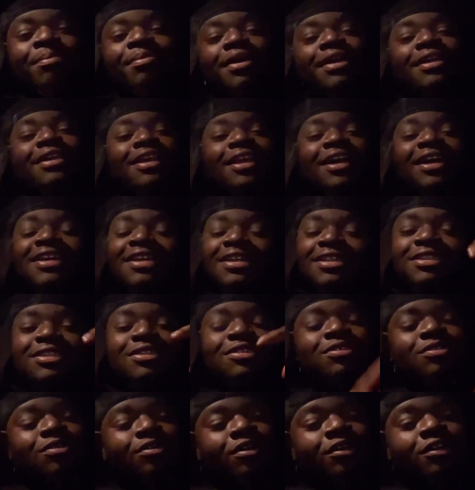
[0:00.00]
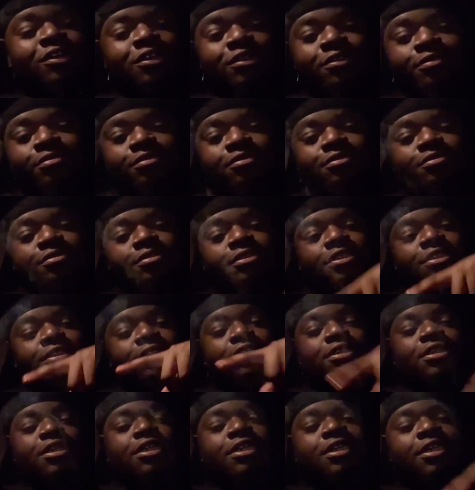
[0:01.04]
like and subscribe. You know what I'm
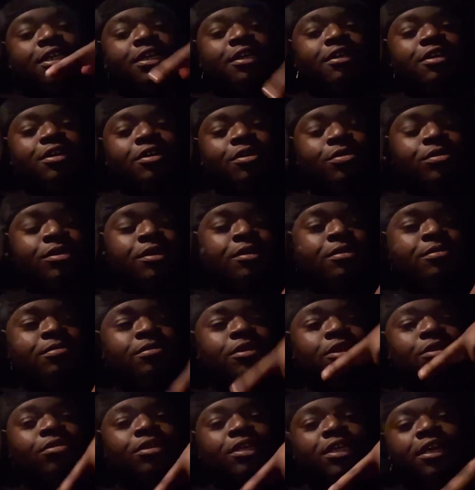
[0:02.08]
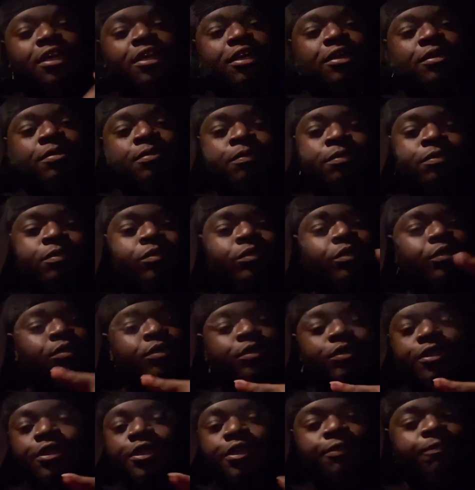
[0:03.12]
saying? Hit that noty, noty game.
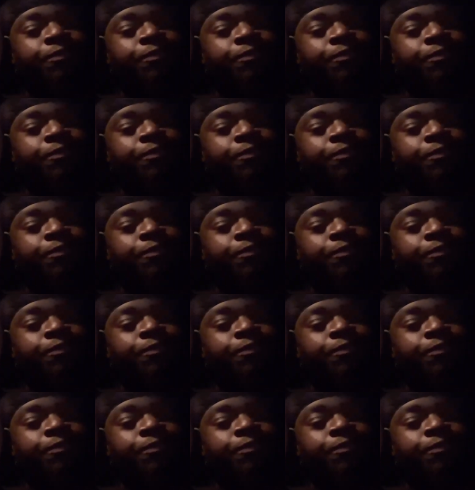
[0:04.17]
You